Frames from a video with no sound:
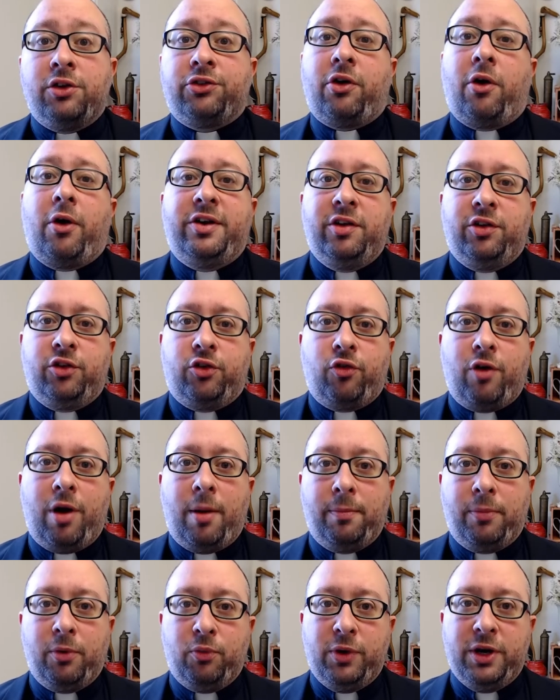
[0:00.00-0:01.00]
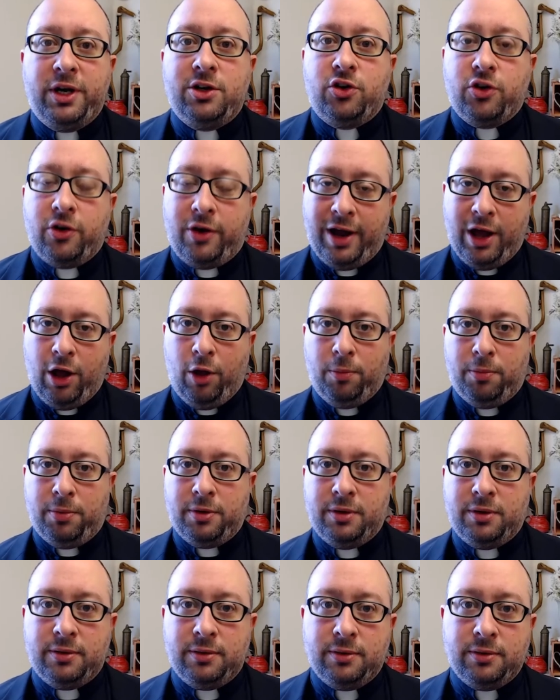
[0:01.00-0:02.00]
Sorry to interrupt, but we need your help.
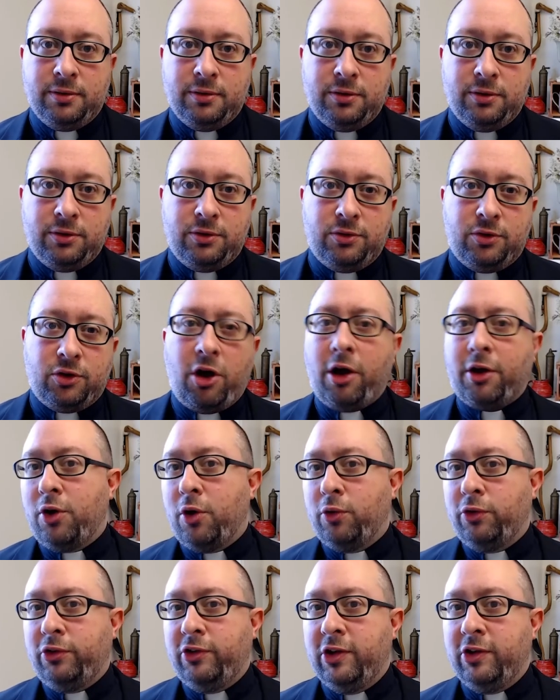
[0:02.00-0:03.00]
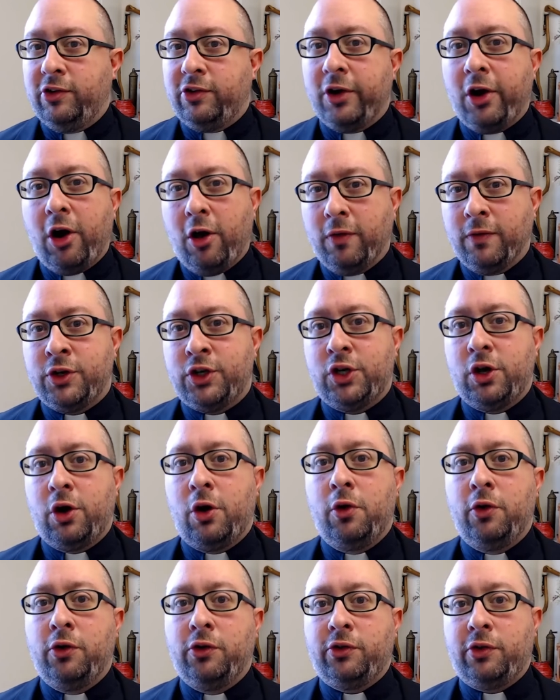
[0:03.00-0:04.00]
Talk Gnosis and all of the
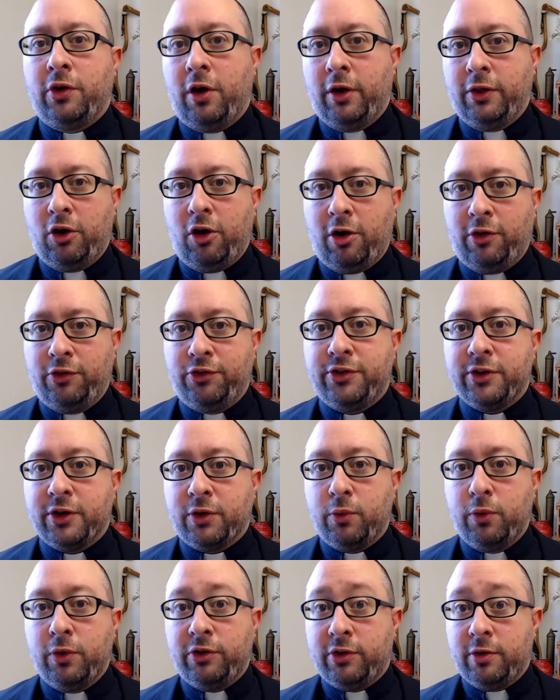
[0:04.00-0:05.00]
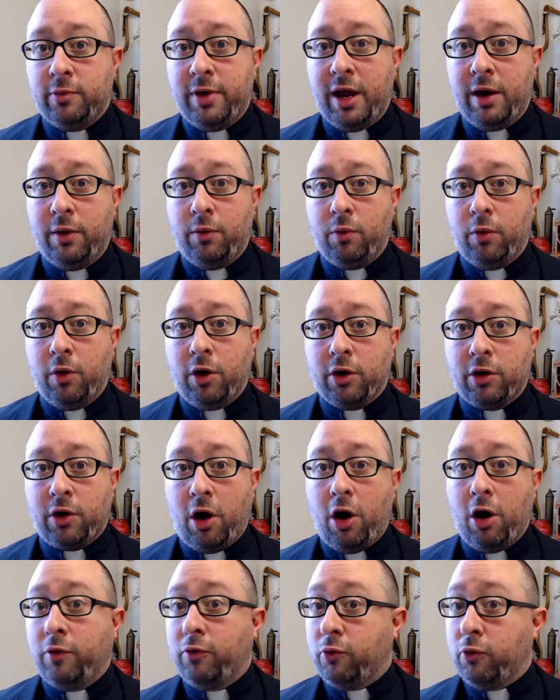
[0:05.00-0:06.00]
shows on the Gnostic Wisdom Network
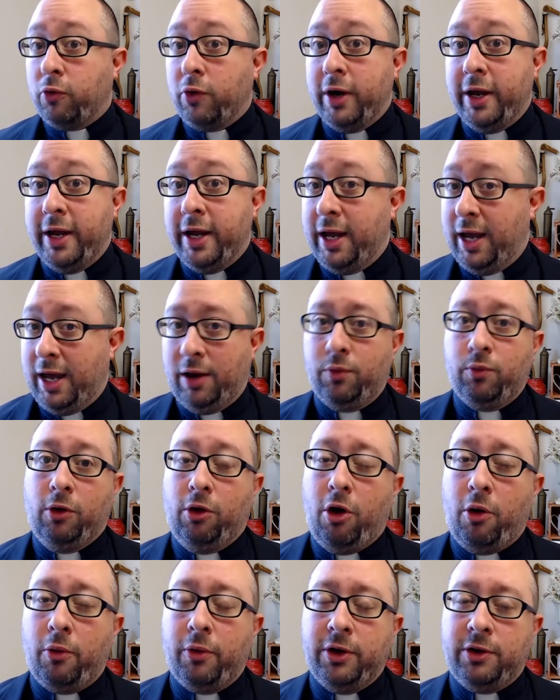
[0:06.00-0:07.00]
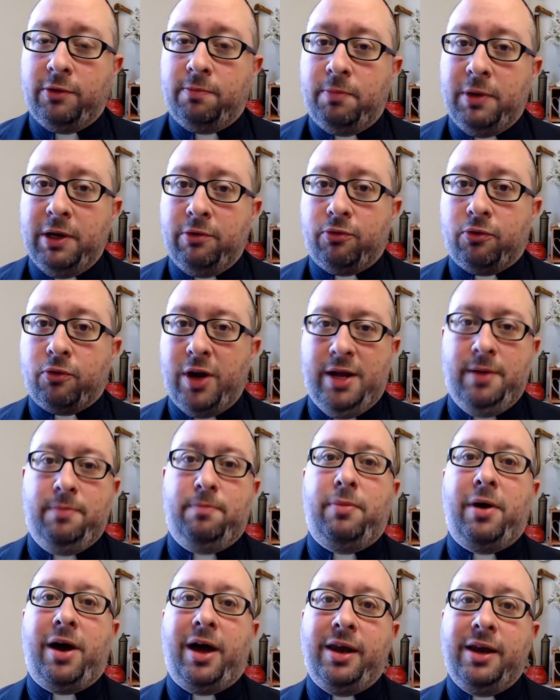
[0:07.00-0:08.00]
are free and will always be free,
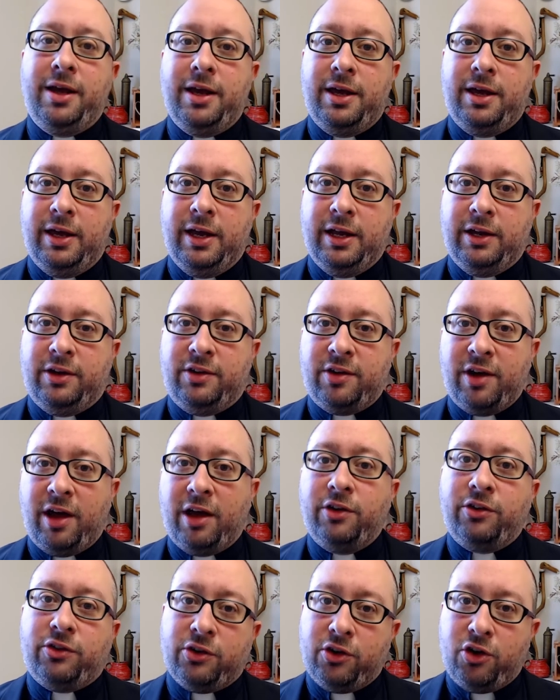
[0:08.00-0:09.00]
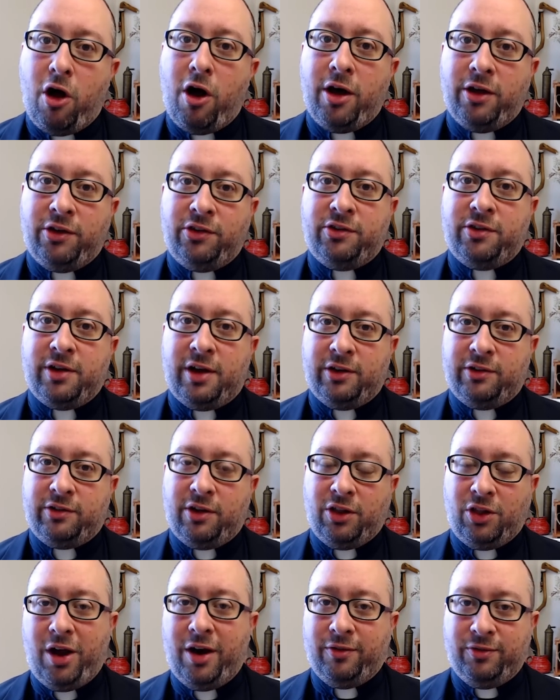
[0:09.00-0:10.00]
but it does cost us a
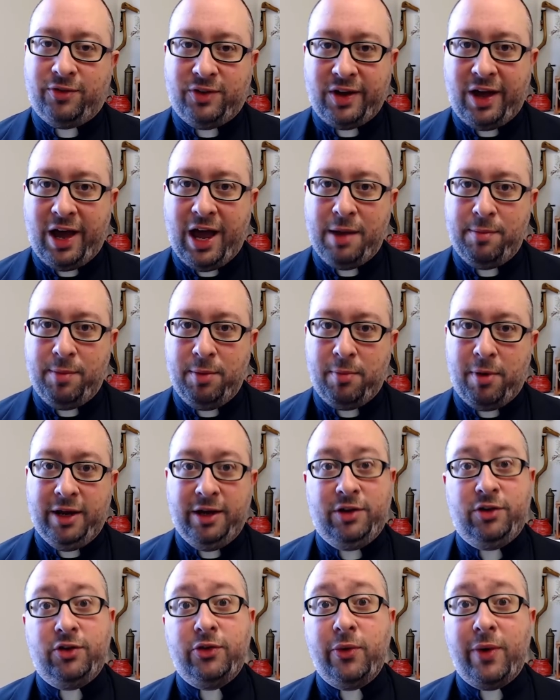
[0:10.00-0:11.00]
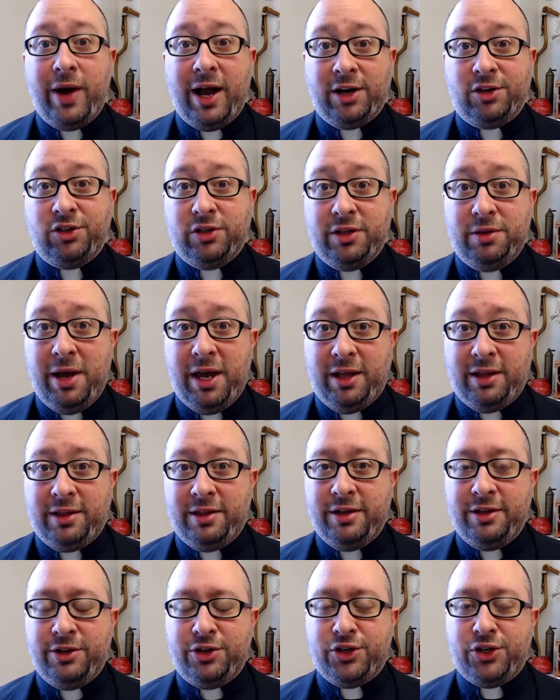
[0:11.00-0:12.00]
lot of time and money to actually make
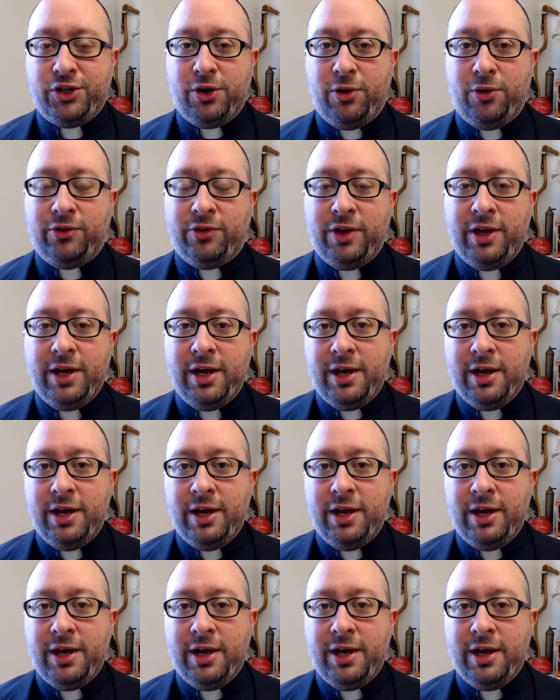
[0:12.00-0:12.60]
these shows.